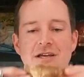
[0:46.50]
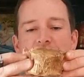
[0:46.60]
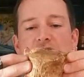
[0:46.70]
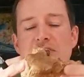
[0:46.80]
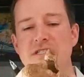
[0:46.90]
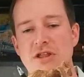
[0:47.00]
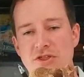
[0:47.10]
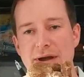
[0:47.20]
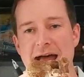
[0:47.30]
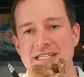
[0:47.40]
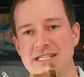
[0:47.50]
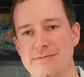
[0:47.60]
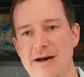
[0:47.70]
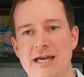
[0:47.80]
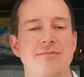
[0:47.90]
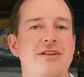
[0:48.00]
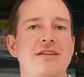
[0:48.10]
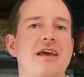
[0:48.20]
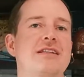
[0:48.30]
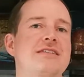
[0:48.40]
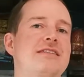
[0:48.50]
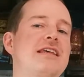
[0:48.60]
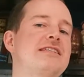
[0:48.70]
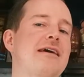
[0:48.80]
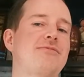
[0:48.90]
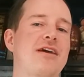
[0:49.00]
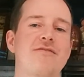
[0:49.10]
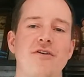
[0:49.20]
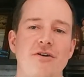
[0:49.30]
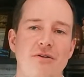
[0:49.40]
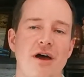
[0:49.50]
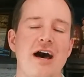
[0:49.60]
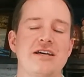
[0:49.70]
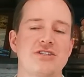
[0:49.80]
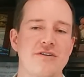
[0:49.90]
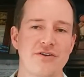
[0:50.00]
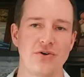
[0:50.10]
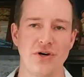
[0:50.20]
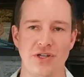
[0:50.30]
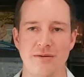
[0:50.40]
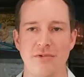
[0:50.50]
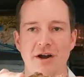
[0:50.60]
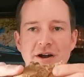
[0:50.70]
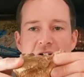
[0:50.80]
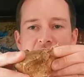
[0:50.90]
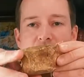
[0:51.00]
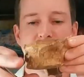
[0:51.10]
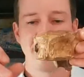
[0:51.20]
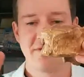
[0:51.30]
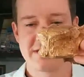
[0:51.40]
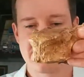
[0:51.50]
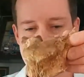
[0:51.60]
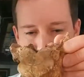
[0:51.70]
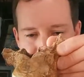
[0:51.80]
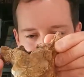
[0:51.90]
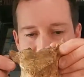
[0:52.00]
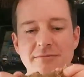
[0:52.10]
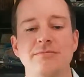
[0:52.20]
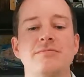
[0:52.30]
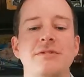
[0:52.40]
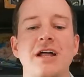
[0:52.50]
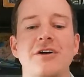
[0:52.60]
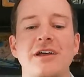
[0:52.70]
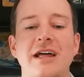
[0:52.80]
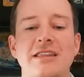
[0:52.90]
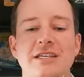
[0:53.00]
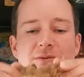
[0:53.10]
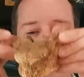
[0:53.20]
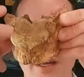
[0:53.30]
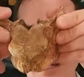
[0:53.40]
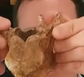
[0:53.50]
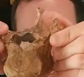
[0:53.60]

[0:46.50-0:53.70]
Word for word: You know, this is a thoracic spine, but it's the same thing for uh, cervical and lumbar. Where if this is the spine, kind of looking at it this way,